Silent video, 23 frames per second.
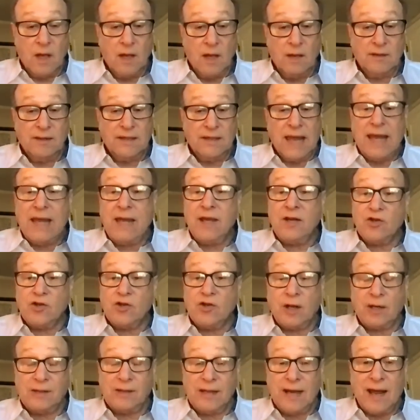they had
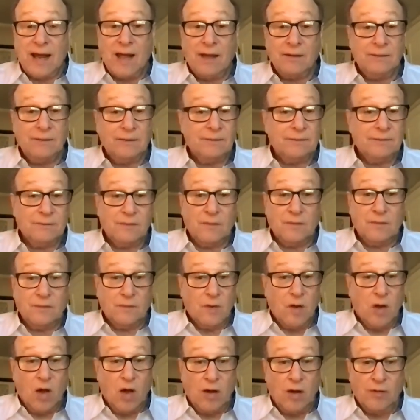shut down
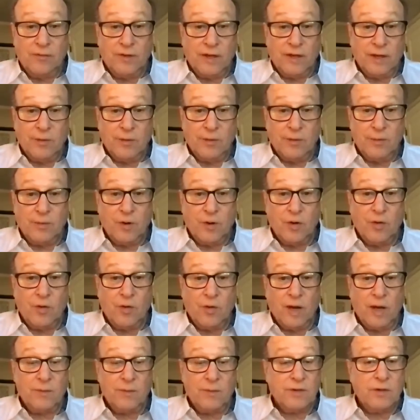all of their
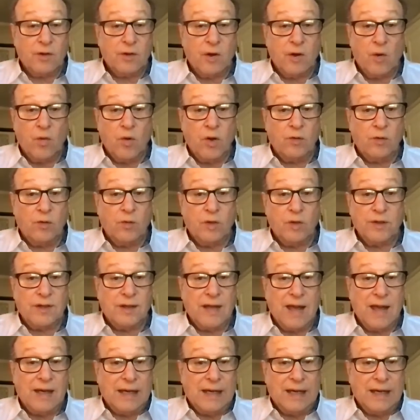programs. No one was
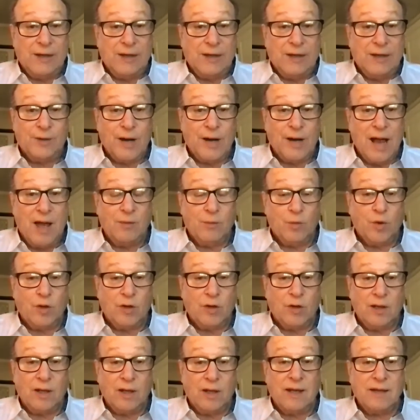allowed in or out,
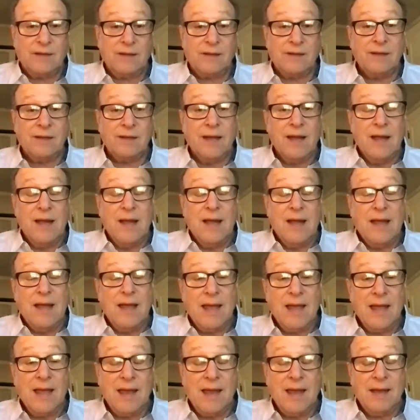more or less.
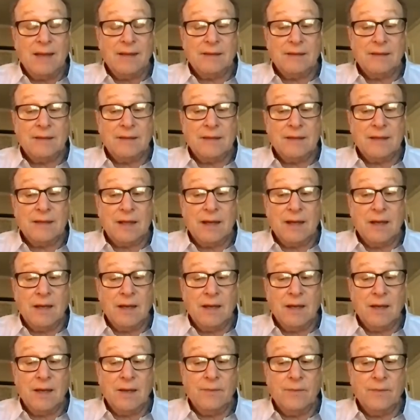And
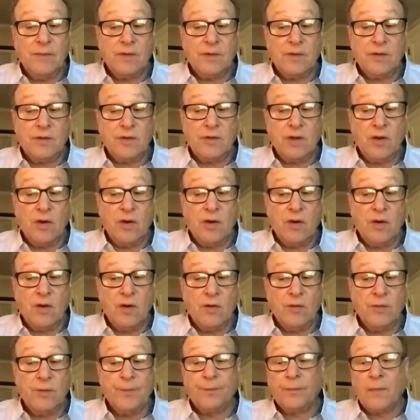so